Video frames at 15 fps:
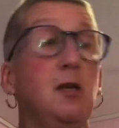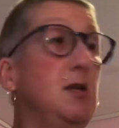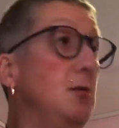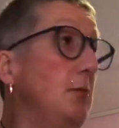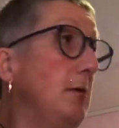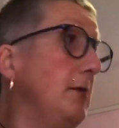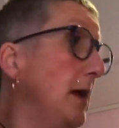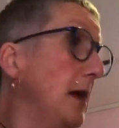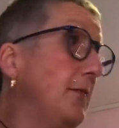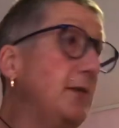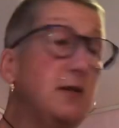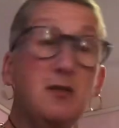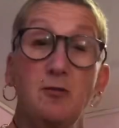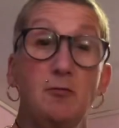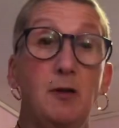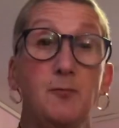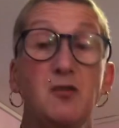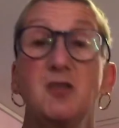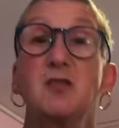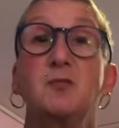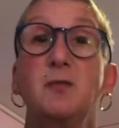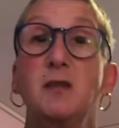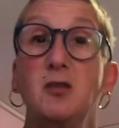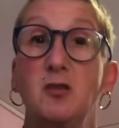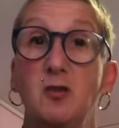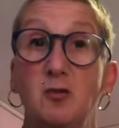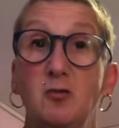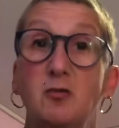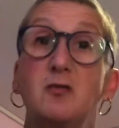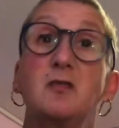you won't have interruptions with the
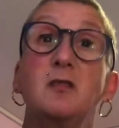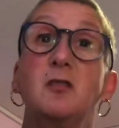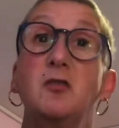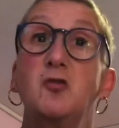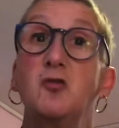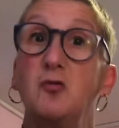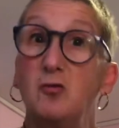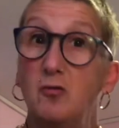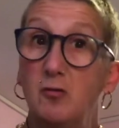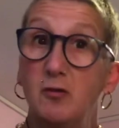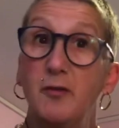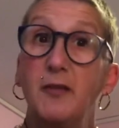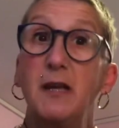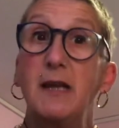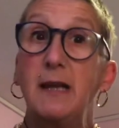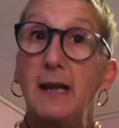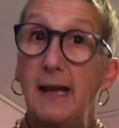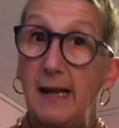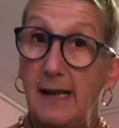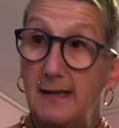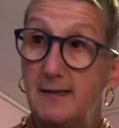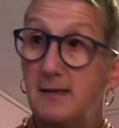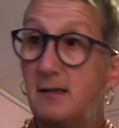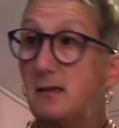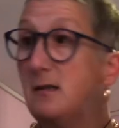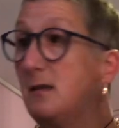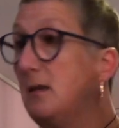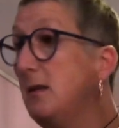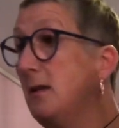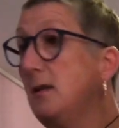dogs and the door and the cat
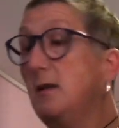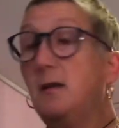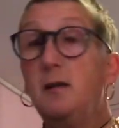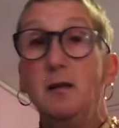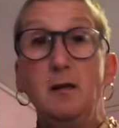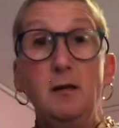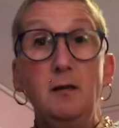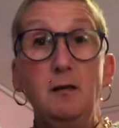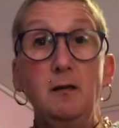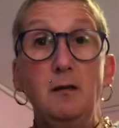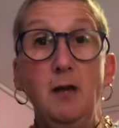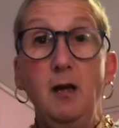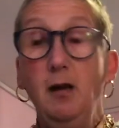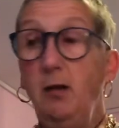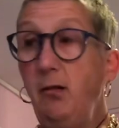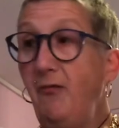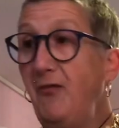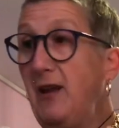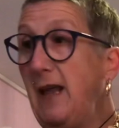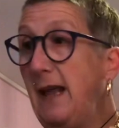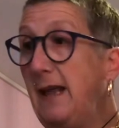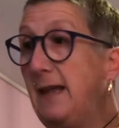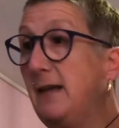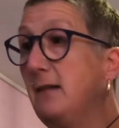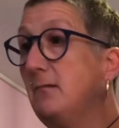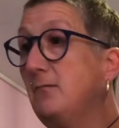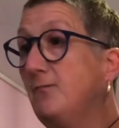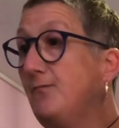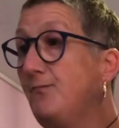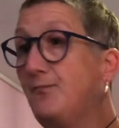and
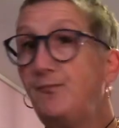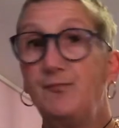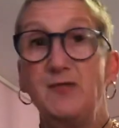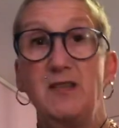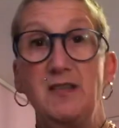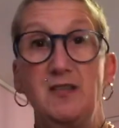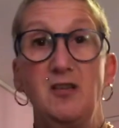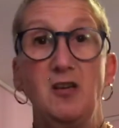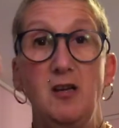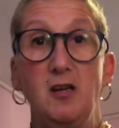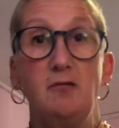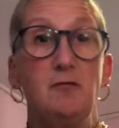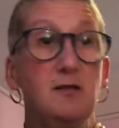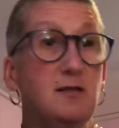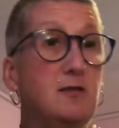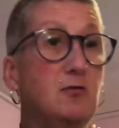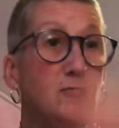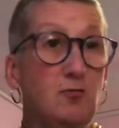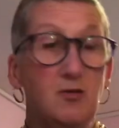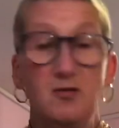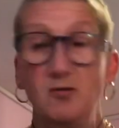forgetting stirrers and all